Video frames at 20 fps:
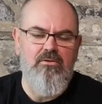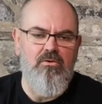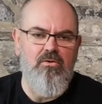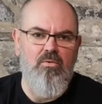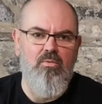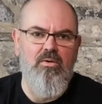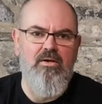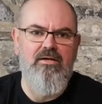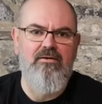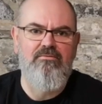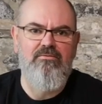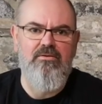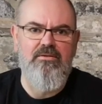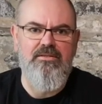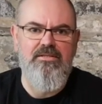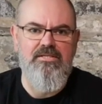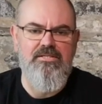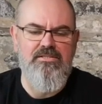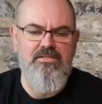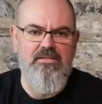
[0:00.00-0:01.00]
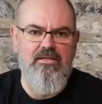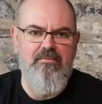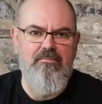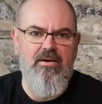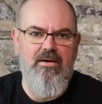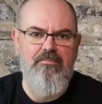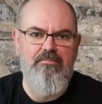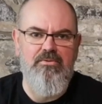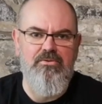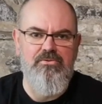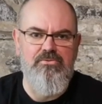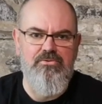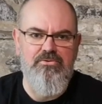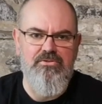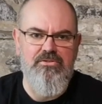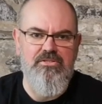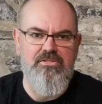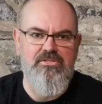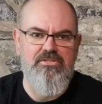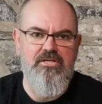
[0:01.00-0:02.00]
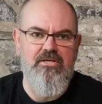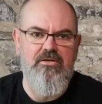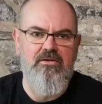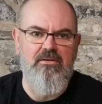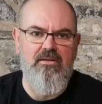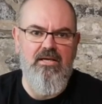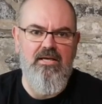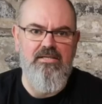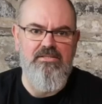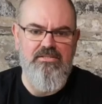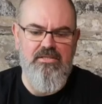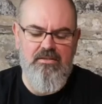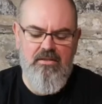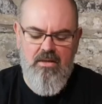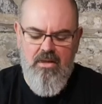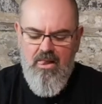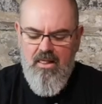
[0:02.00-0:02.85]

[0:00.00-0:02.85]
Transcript: or whatever it is that I might be using to sterilize it.